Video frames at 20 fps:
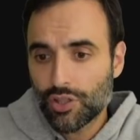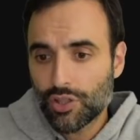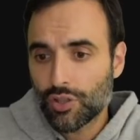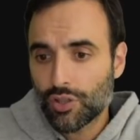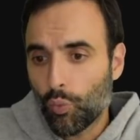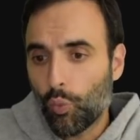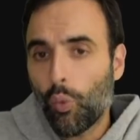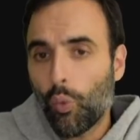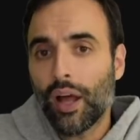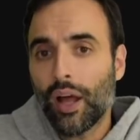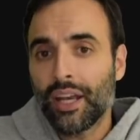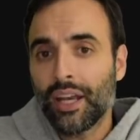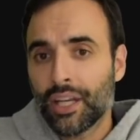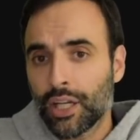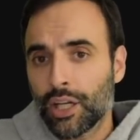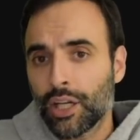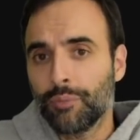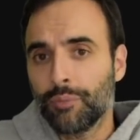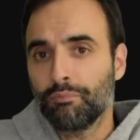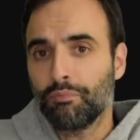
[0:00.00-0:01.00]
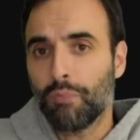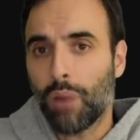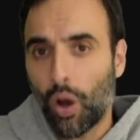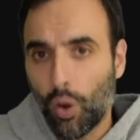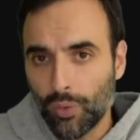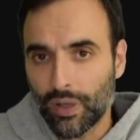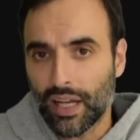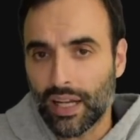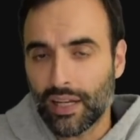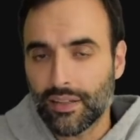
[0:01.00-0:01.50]
is just one
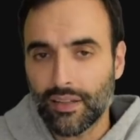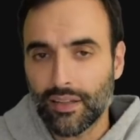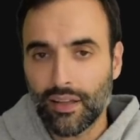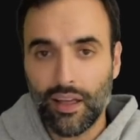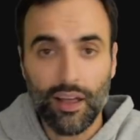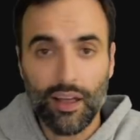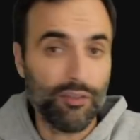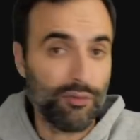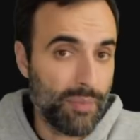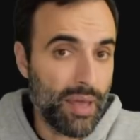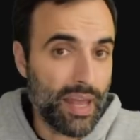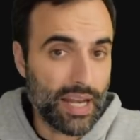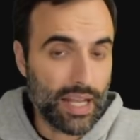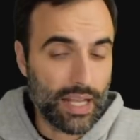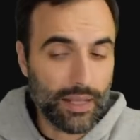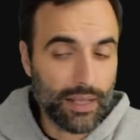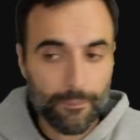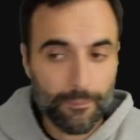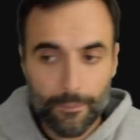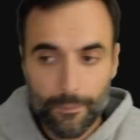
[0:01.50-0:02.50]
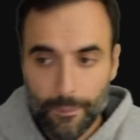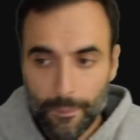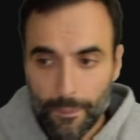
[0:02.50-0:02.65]
component of many,